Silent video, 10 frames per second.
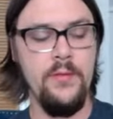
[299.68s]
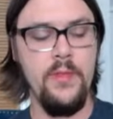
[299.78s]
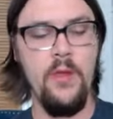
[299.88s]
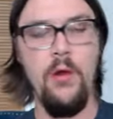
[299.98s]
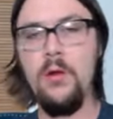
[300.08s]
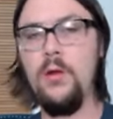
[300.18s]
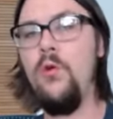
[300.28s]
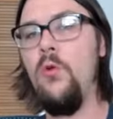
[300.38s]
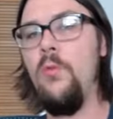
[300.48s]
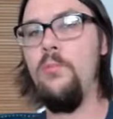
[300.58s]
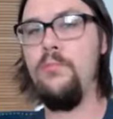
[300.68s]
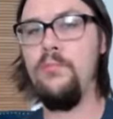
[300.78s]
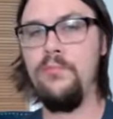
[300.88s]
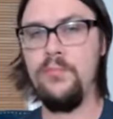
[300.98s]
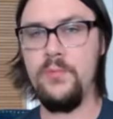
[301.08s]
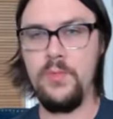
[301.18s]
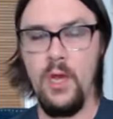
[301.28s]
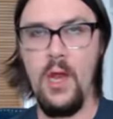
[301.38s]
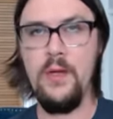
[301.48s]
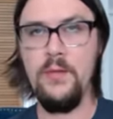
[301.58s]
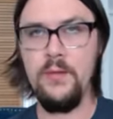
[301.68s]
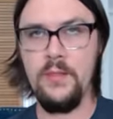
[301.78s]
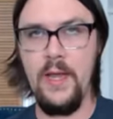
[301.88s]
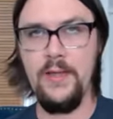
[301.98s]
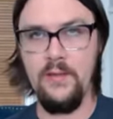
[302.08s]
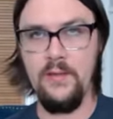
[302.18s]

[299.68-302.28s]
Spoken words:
The article top at the